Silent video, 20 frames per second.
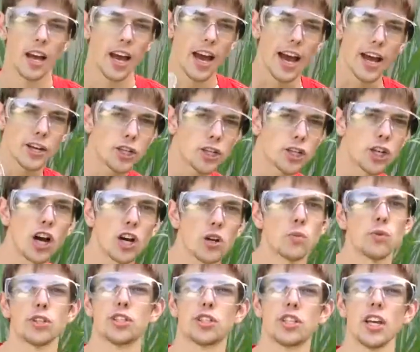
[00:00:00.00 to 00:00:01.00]
As Shawn
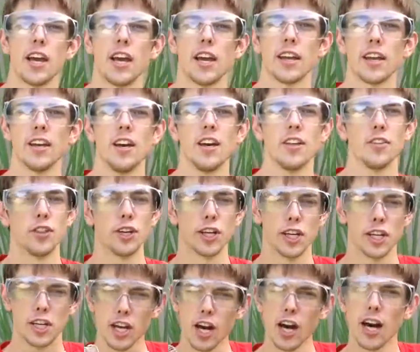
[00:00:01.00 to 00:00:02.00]
was saying, the
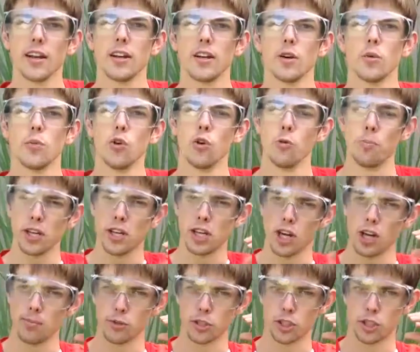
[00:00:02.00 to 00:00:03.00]
gut will
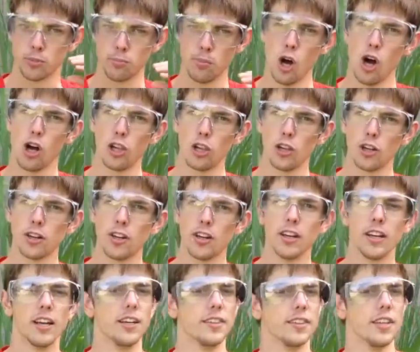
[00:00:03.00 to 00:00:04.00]
become smaller
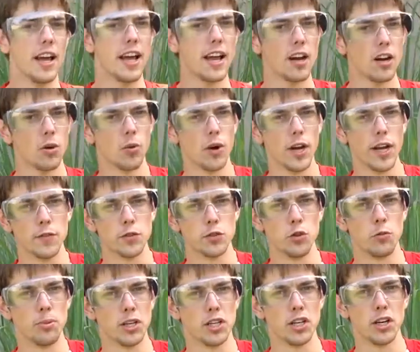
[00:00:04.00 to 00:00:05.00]
and the airwaves
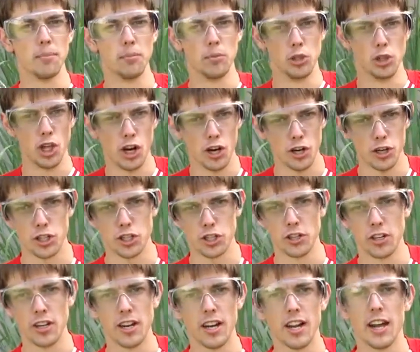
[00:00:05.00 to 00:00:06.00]
will become
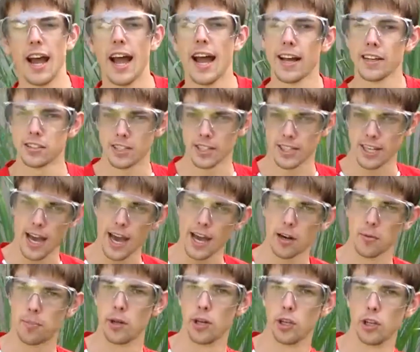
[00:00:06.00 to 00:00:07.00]
larger as the
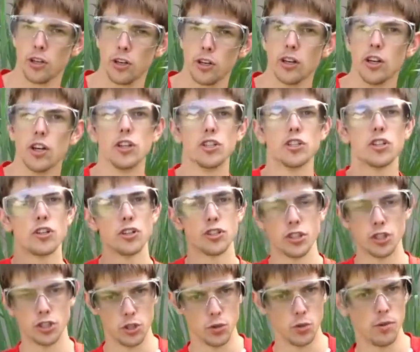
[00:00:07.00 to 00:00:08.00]
caterpillar turns
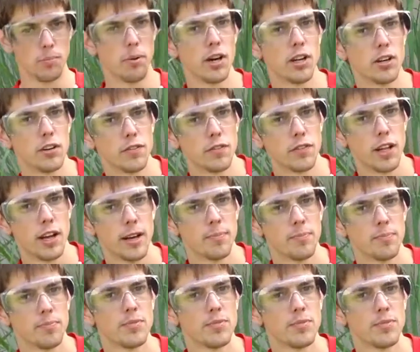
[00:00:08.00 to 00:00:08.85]
into a butterfly.